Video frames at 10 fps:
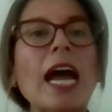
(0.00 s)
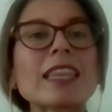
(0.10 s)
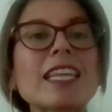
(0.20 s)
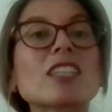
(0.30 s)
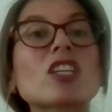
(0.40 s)

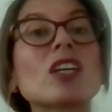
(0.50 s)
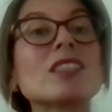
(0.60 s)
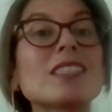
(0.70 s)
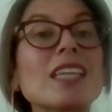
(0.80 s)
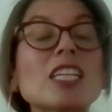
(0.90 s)
And then
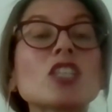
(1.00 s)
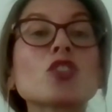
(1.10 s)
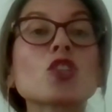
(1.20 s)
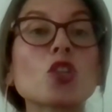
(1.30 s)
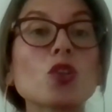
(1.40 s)
continued
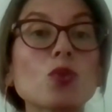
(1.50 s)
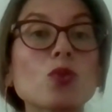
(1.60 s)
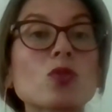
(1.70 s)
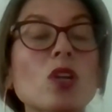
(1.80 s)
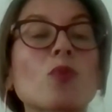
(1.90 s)

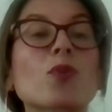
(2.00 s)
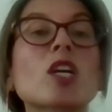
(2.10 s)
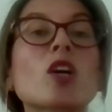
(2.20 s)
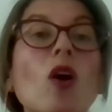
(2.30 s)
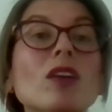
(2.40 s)
use
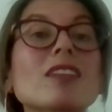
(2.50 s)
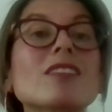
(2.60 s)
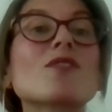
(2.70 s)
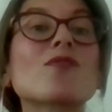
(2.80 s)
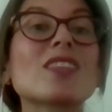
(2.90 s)

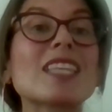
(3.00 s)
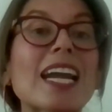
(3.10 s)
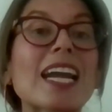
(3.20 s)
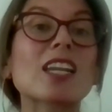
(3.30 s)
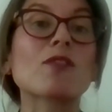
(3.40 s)
regardless of
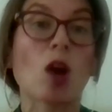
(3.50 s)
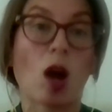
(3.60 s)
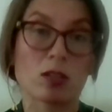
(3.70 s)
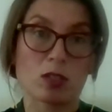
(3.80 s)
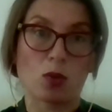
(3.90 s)
negative
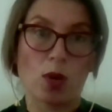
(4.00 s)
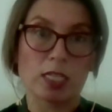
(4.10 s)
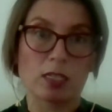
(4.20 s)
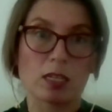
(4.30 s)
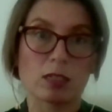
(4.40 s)

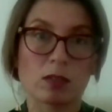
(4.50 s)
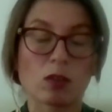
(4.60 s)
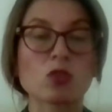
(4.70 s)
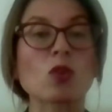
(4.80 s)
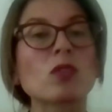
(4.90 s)
consequences.
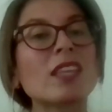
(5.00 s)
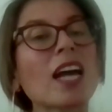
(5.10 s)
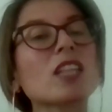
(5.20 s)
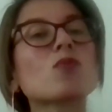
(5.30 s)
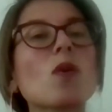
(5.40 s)
So
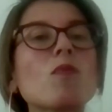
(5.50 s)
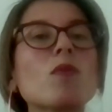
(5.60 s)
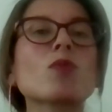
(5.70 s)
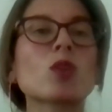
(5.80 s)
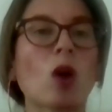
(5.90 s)
that's what we
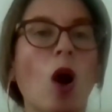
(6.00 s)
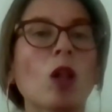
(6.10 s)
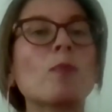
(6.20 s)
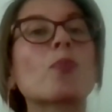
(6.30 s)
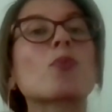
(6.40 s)
would
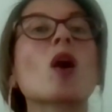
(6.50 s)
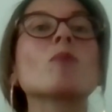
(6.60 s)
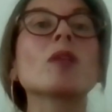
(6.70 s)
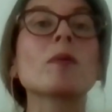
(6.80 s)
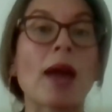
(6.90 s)
call
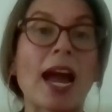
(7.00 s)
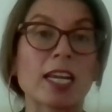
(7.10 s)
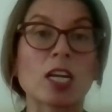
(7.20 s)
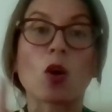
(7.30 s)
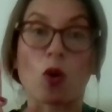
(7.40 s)

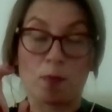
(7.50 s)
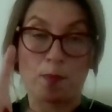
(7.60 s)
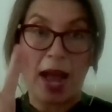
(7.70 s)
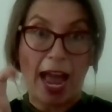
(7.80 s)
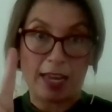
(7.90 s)
problematic or
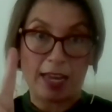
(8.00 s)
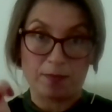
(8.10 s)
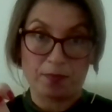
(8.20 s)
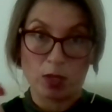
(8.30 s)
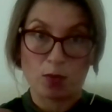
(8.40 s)
bad,
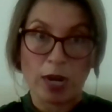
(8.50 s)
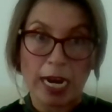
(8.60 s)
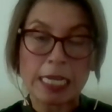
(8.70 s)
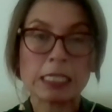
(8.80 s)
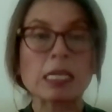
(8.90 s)

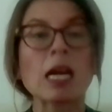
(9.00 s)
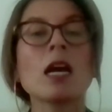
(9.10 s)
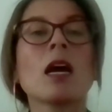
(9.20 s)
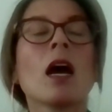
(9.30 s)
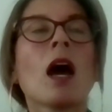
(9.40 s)
right?
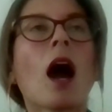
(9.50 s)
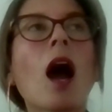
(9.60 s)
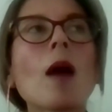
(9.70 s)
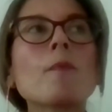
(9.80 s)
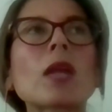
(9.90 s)

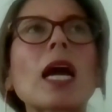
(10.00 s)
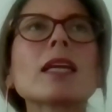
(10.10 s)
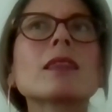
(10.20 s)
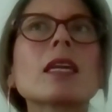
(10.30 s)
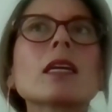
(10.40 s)

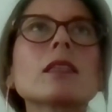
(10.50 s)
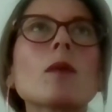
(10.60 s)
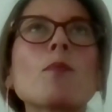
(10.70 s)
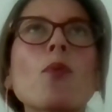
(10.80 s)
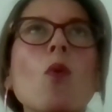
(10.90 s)
I think
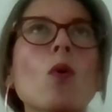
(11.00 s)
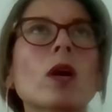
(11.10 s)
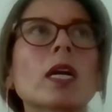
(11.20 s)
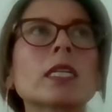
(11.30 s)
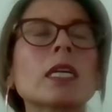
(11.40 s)
that
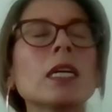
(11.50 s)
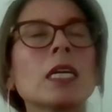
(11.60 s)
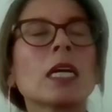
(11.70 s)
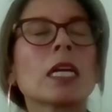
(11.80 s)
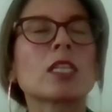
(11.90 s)
porn,
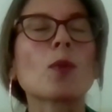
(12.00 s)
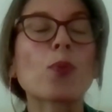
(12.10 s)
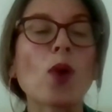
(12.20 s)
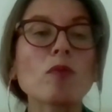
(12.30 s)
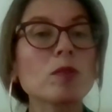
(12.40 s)
the
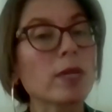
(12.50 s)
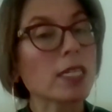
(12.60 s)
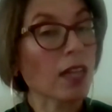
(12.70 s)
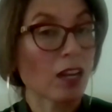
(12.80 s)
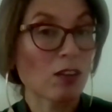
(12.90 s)
problem
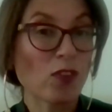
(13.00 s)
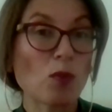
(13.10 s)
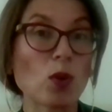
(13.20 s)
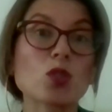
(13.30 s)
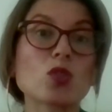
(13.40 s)
is kind of like
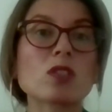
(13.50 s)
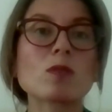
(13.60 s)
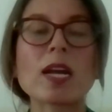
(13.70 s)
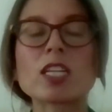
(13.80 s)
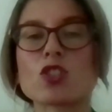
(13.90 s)
what you just
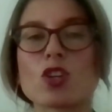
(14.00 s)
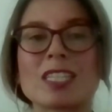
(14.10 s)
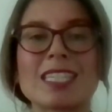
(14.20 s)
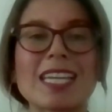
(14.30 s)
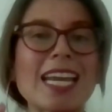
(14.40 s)
mentioned.